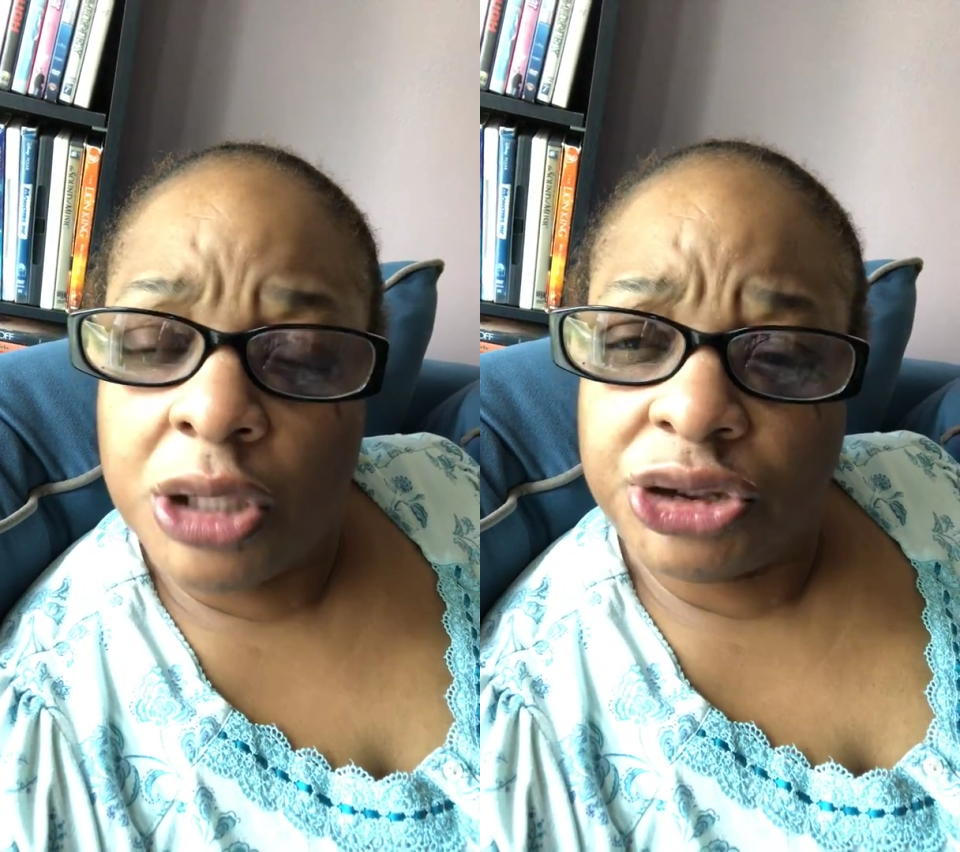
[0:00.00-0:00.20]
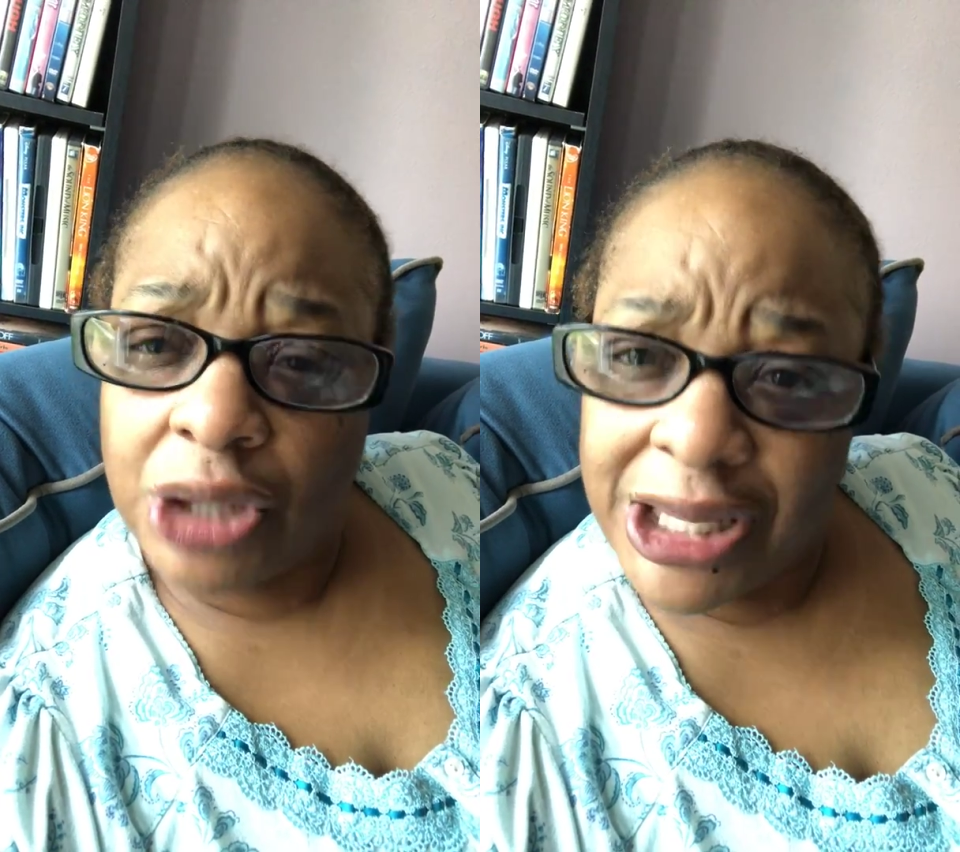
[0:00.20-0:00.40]

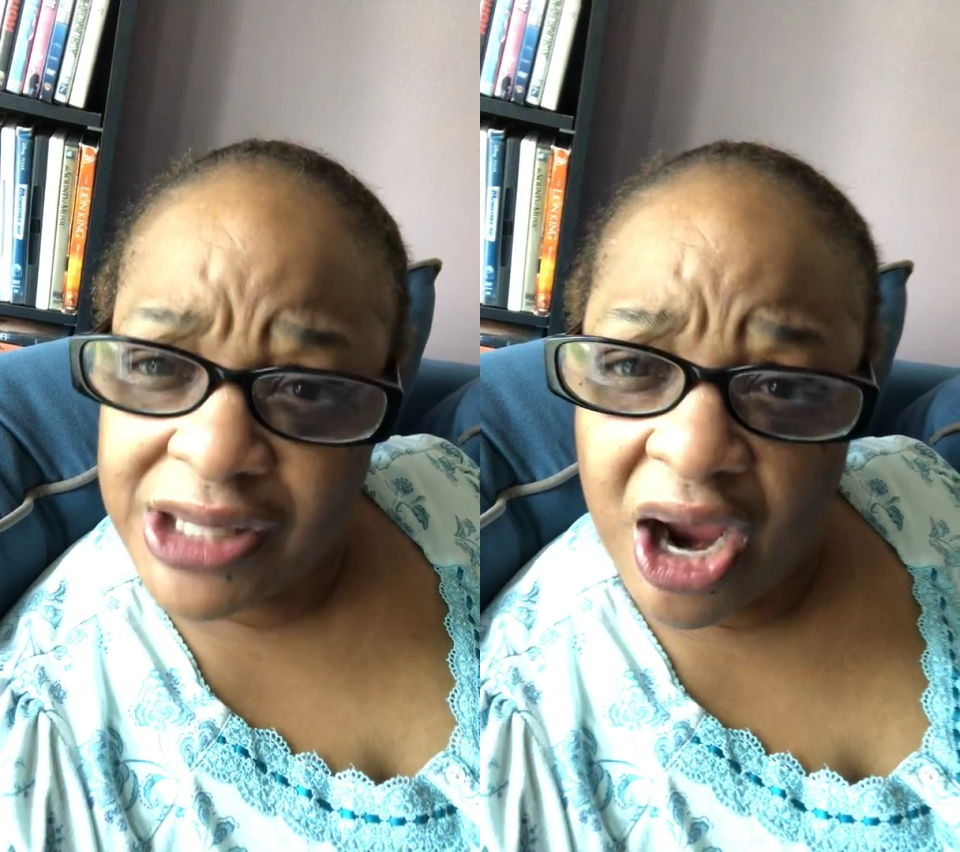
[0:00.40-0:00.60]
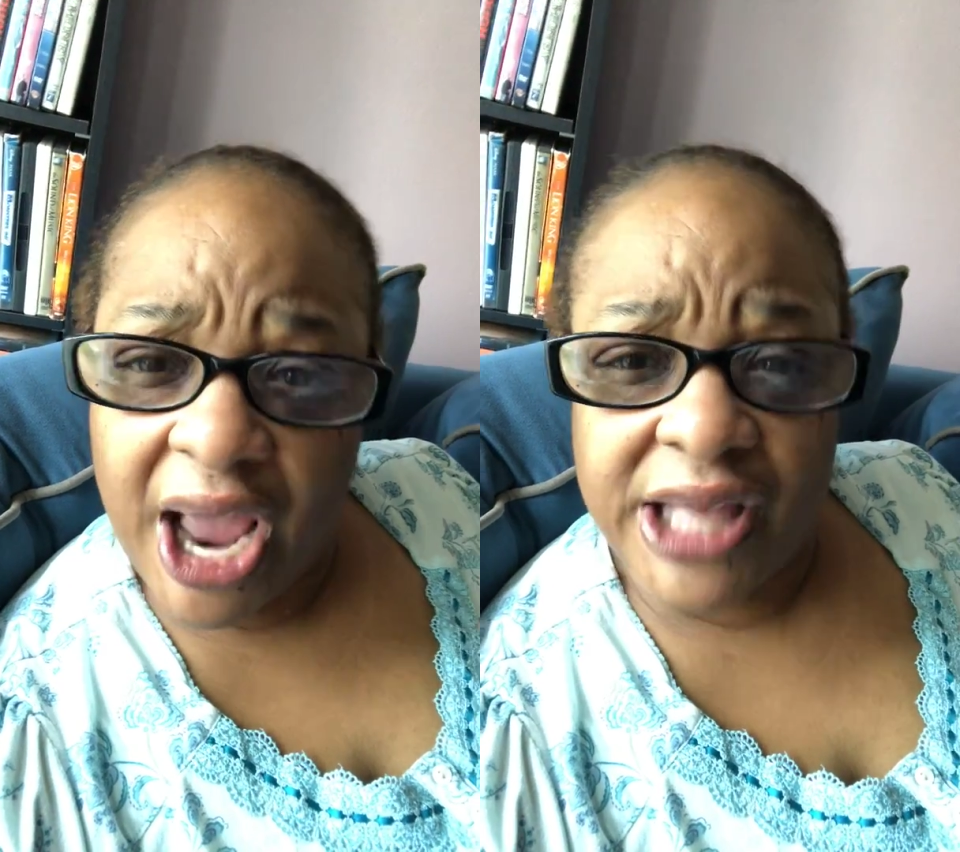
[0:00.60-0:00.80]
So I
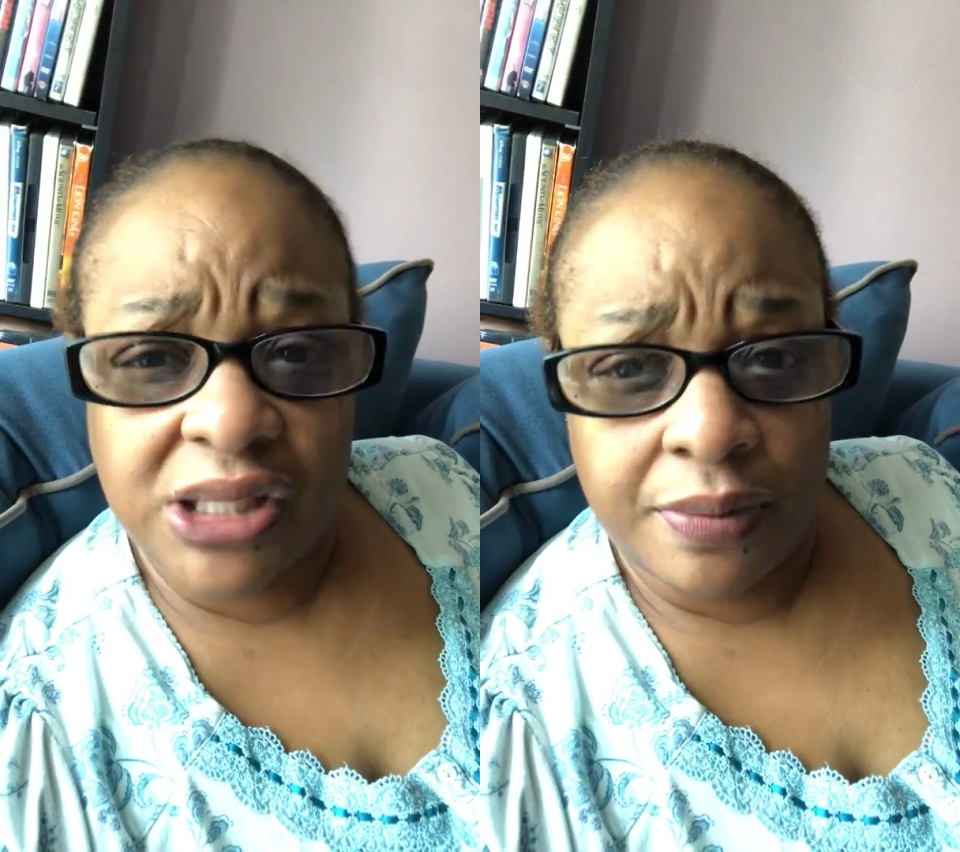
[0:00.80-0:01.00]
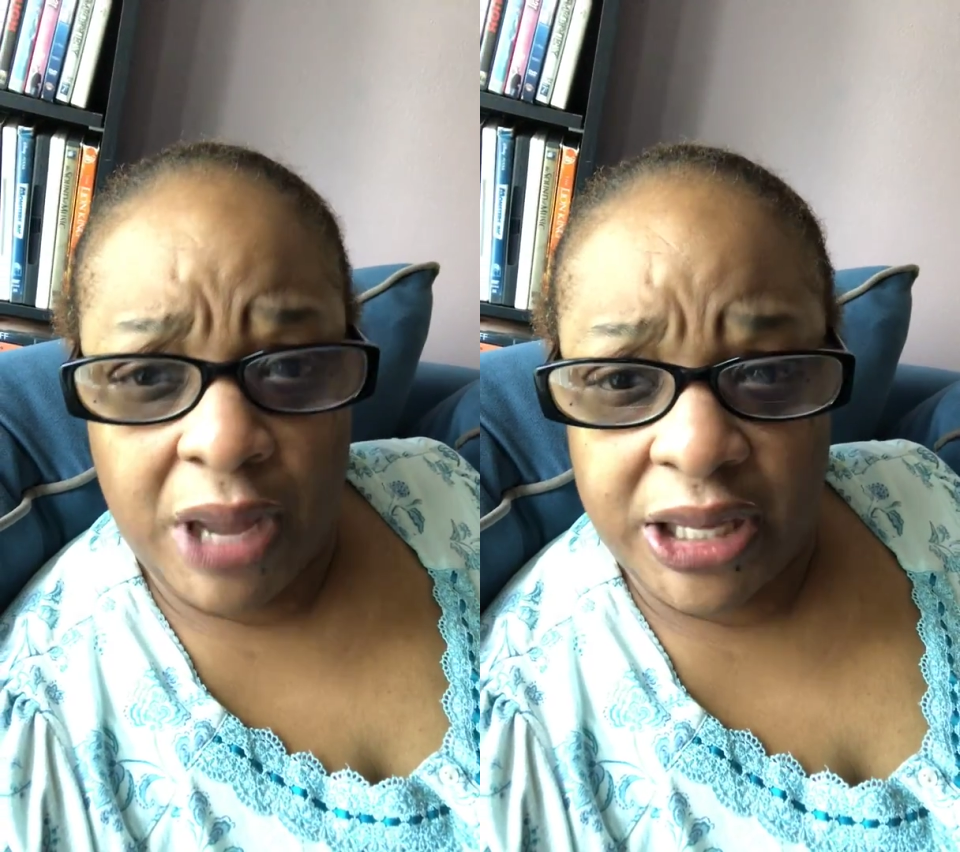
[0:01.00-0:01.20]
started
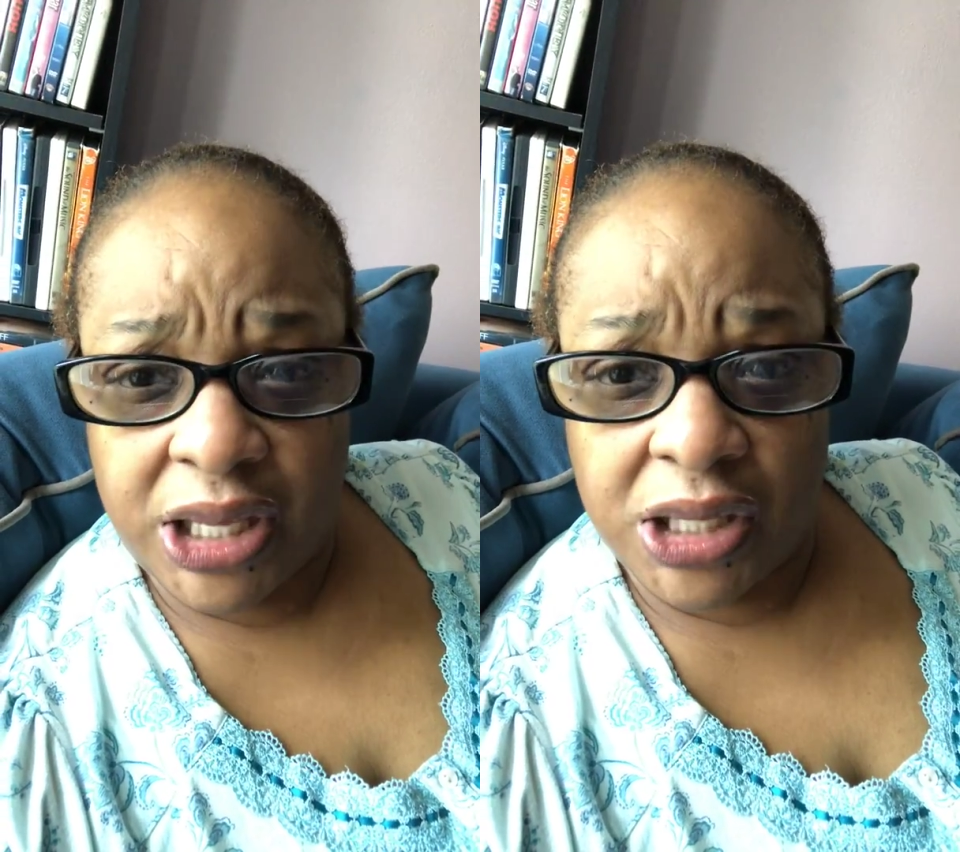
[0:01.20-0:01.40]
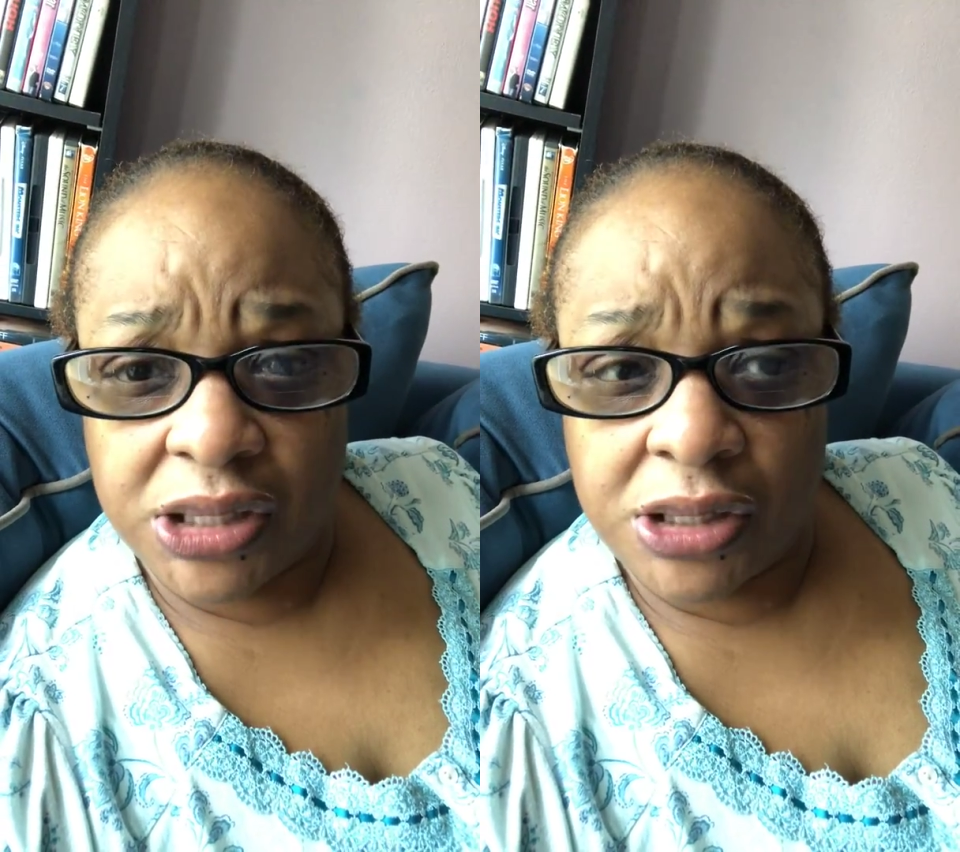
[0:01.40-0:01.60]
asking my
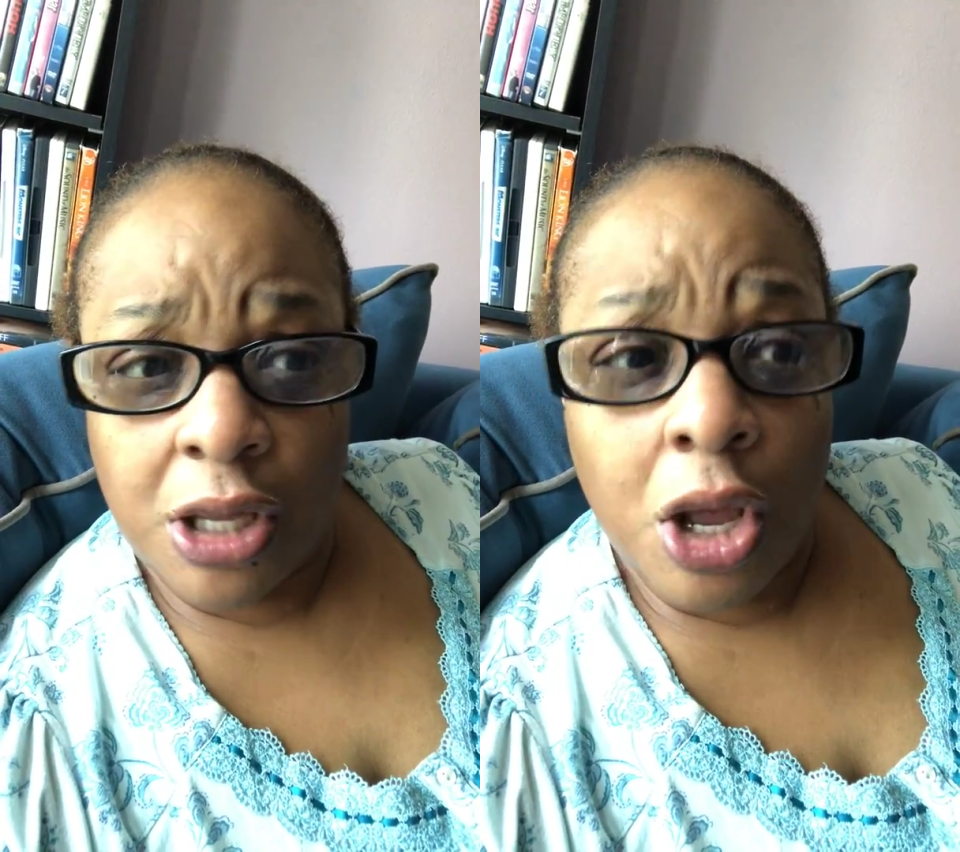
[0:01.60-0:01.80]
kids,